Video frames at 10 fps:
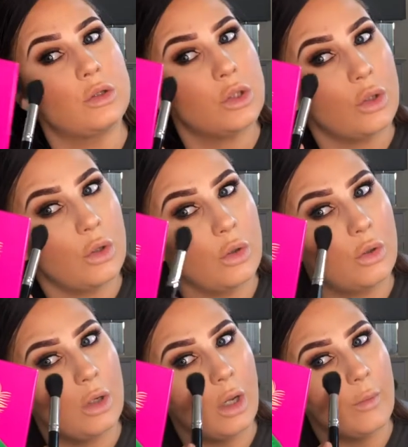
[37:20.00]

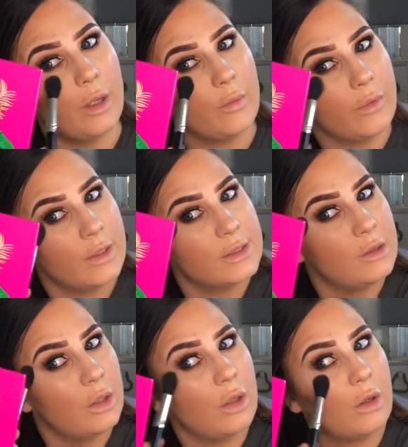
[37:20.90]
too glowy with
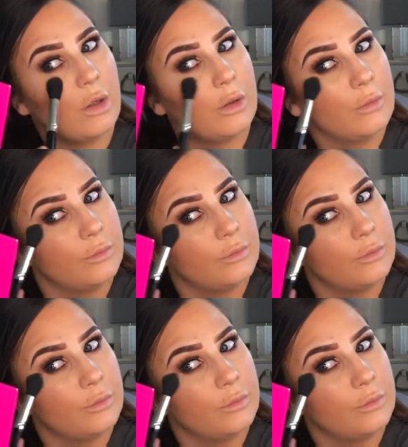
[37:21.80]
this look.